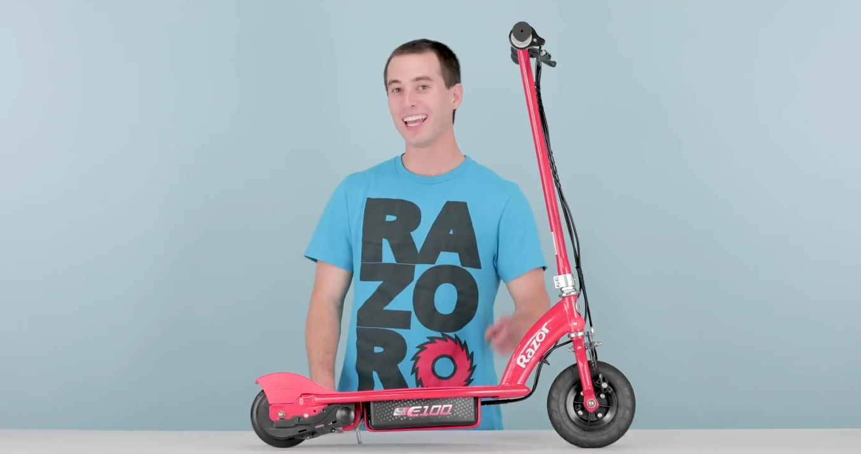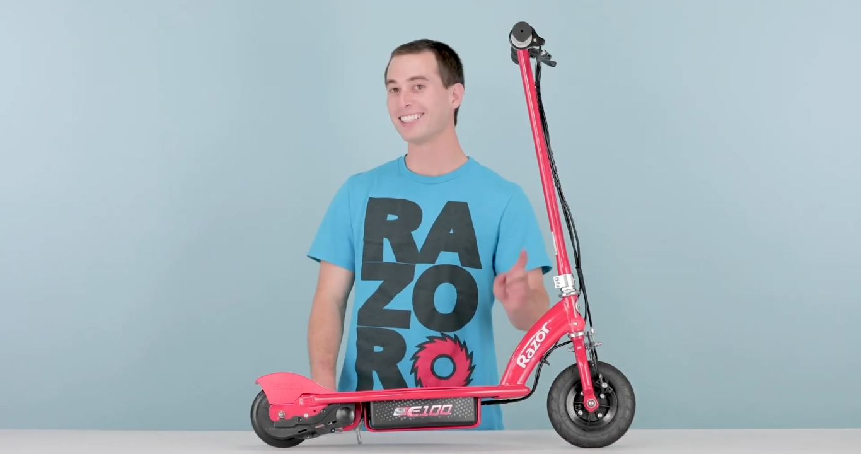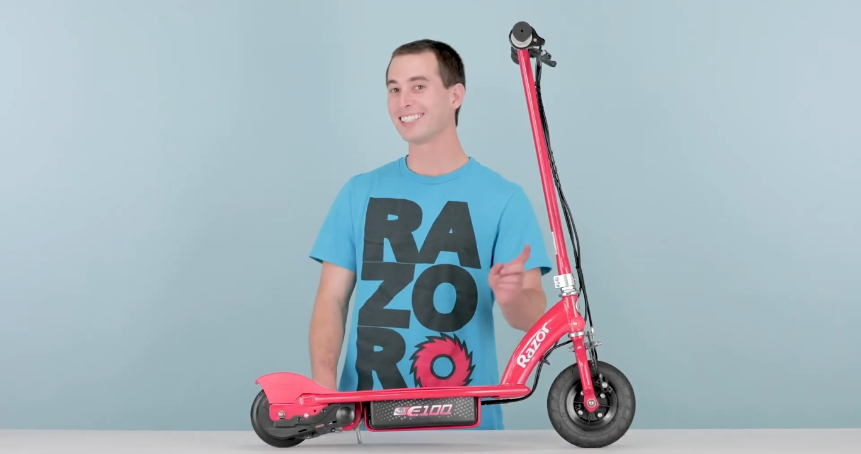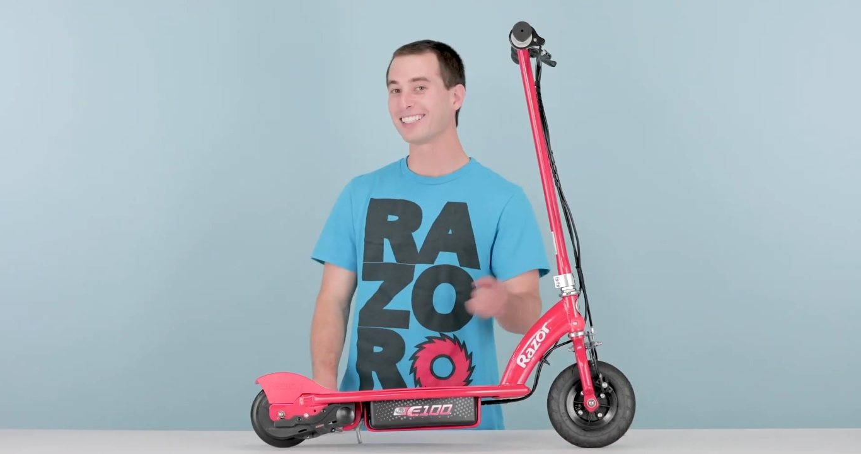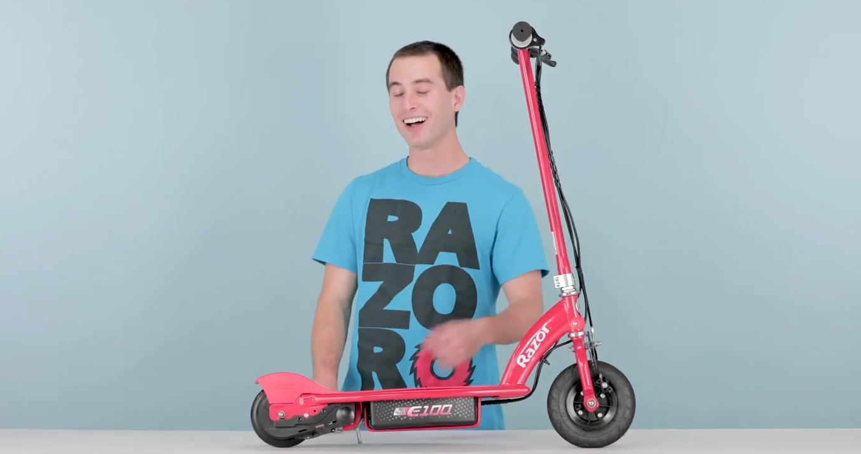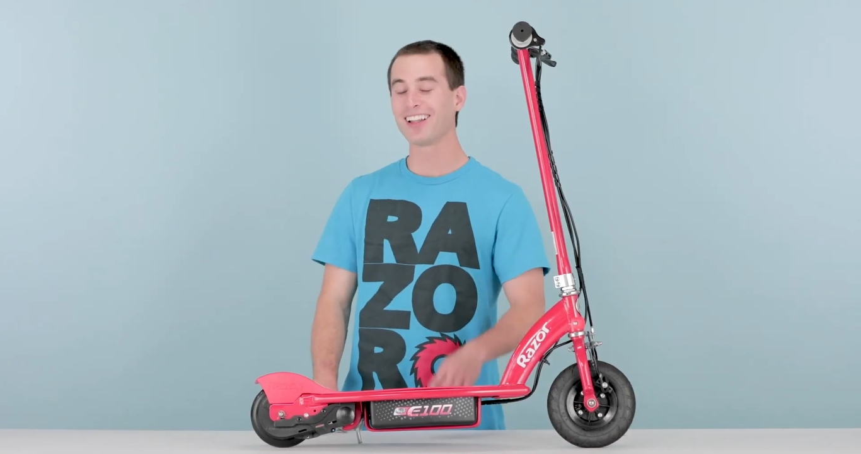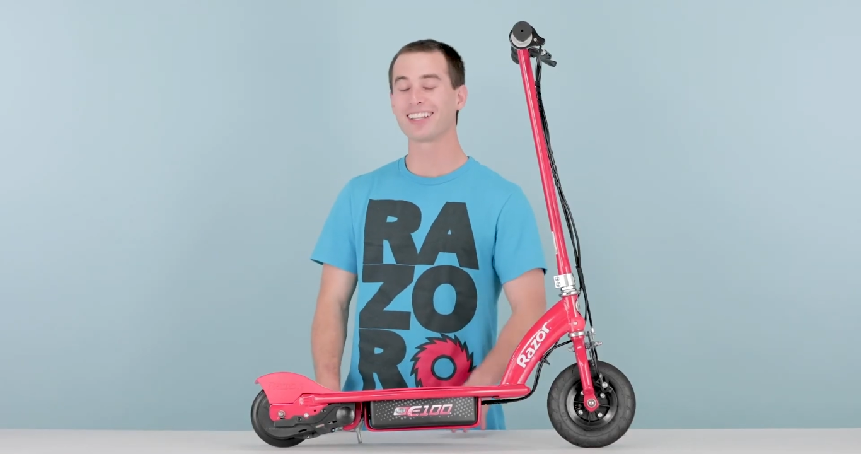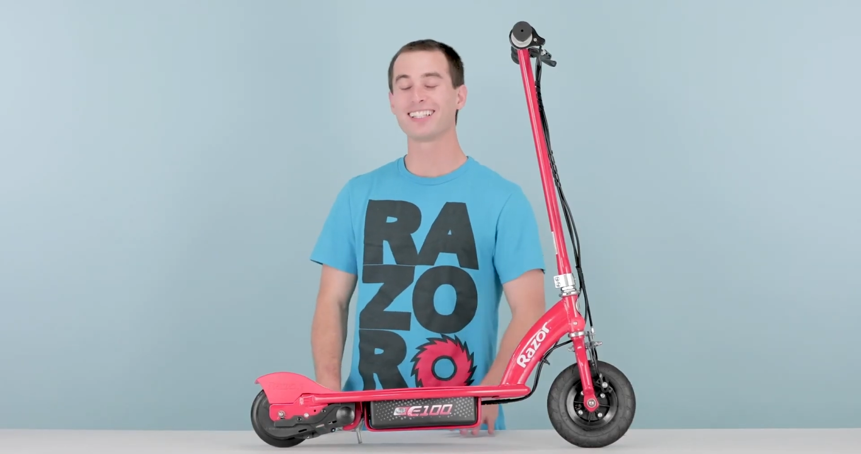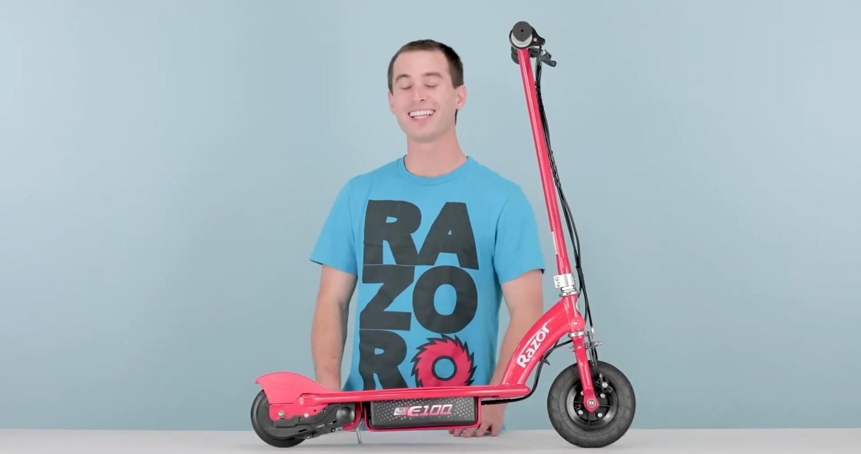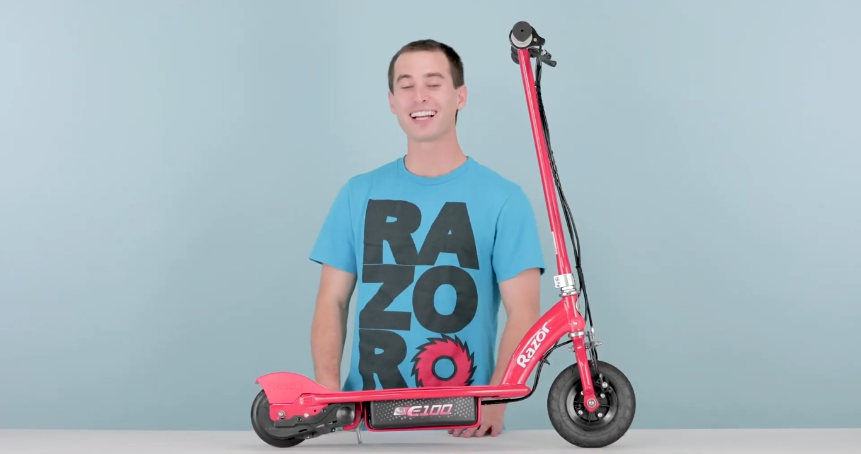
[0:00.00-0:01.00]

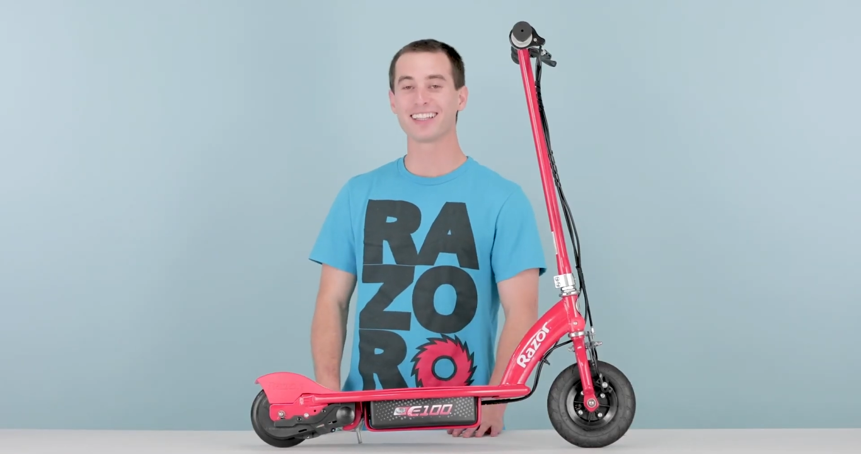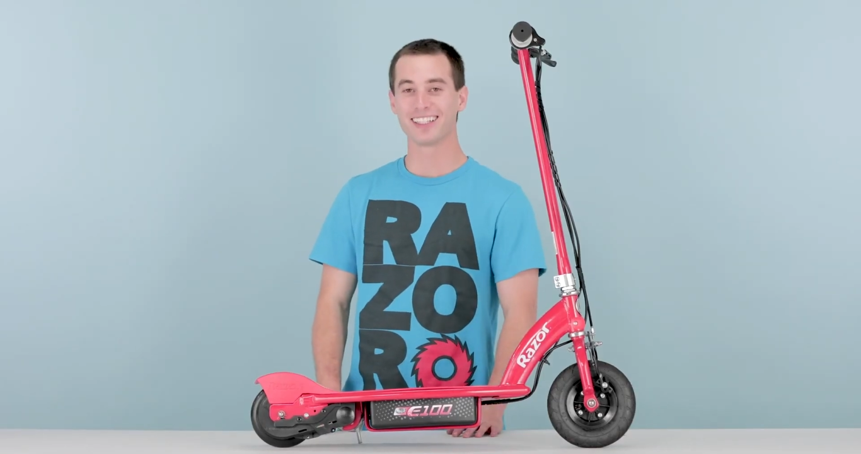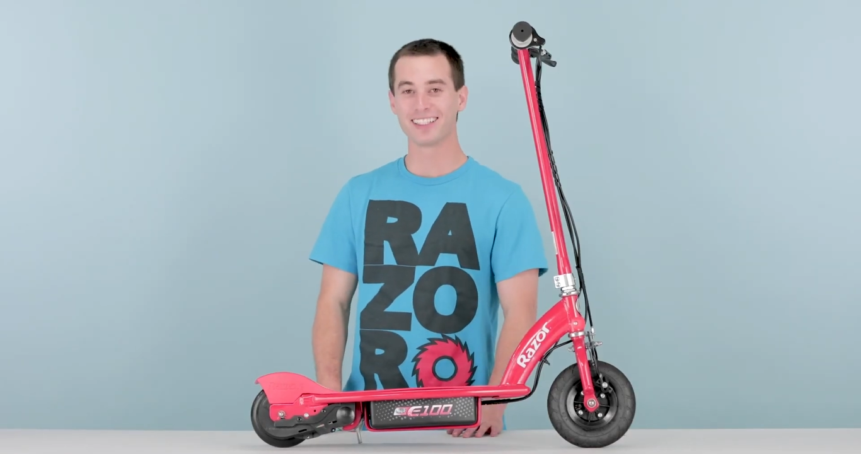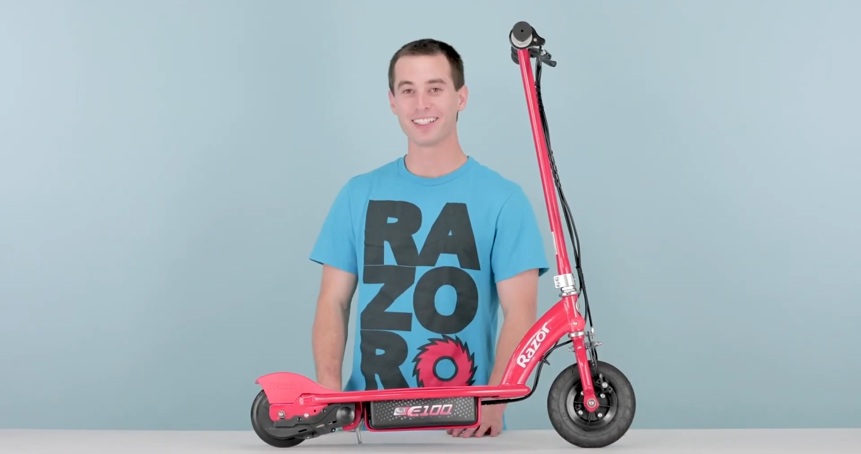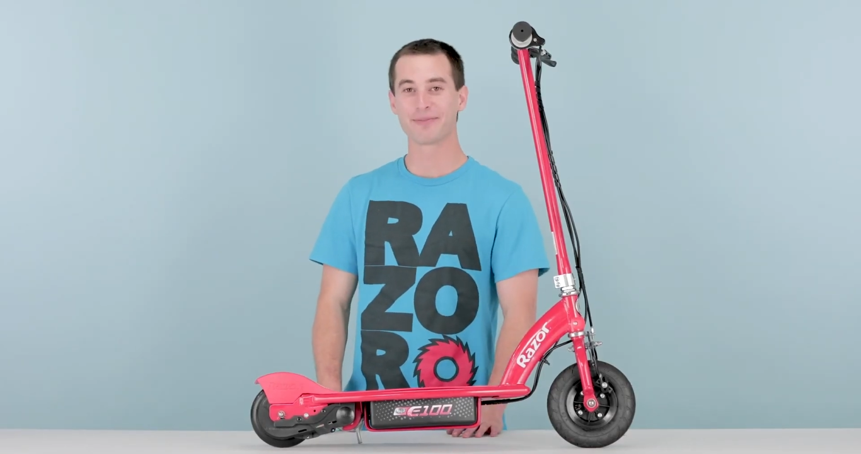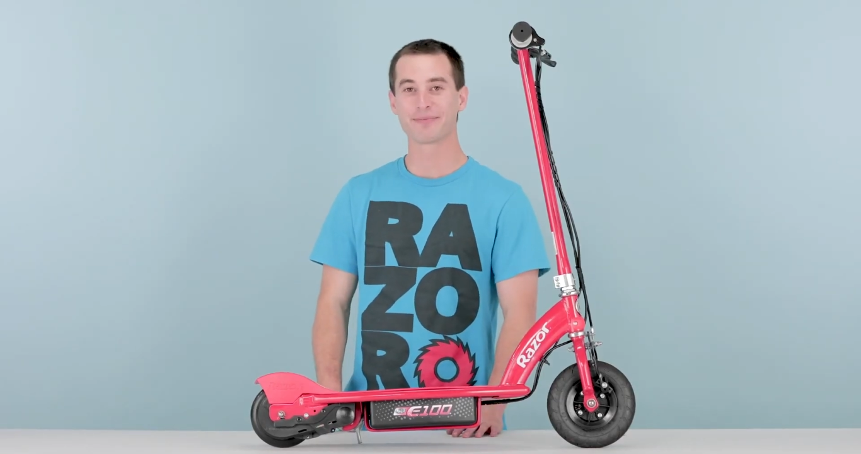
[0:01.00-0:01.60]
installing the deck lid.